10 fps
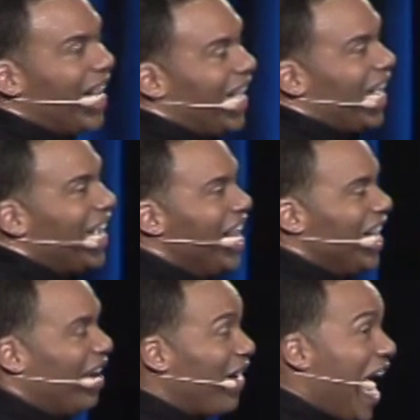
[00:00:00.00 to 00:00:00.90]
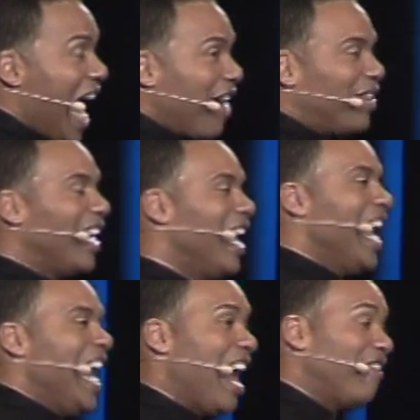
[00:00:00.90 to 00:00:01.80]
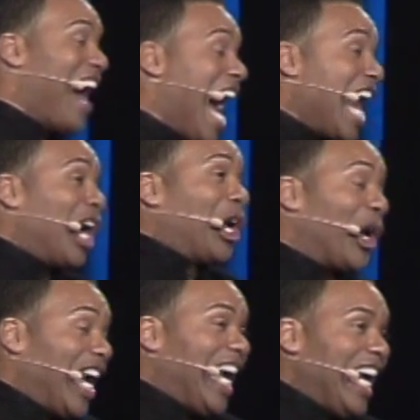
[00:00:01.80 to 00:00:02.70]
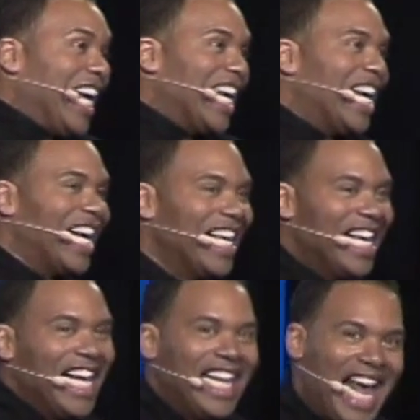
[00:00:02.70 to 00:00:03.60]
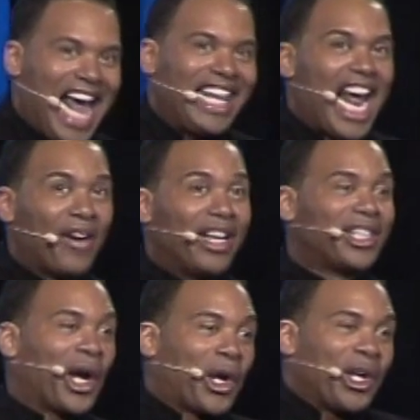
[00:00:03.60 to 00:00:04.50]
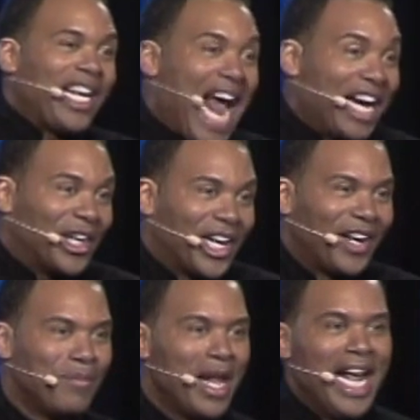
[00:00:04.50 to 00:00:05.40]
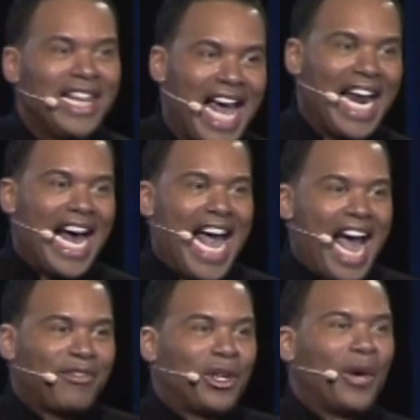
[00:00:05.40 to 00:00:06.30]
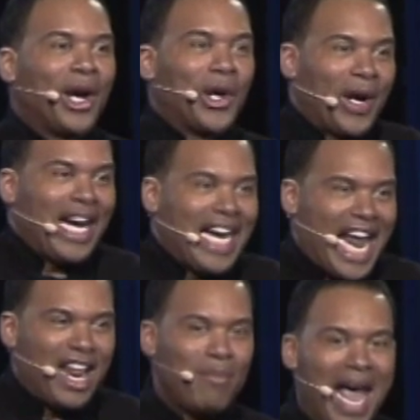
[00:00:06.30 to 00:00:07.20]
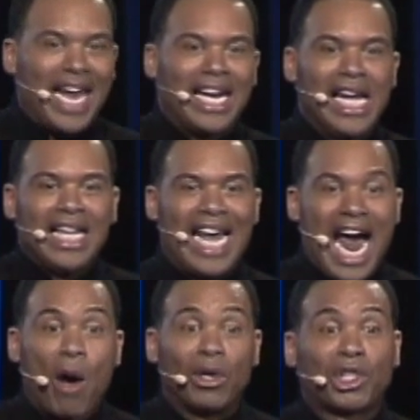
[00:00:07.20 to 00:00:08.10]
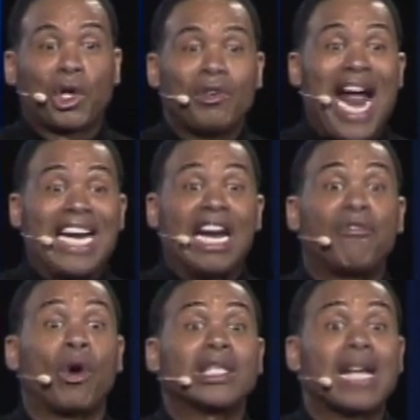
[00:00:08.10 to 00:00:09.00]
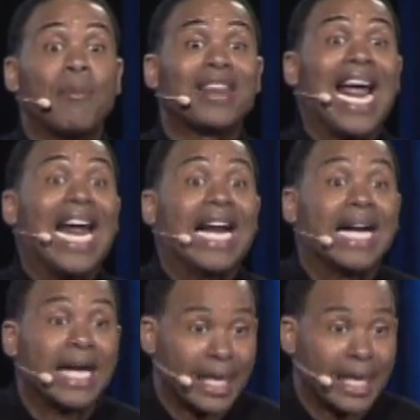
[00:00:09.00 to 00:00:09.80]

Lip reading: if I agree that there is a creator, then I have to agree and admit that I was created for something.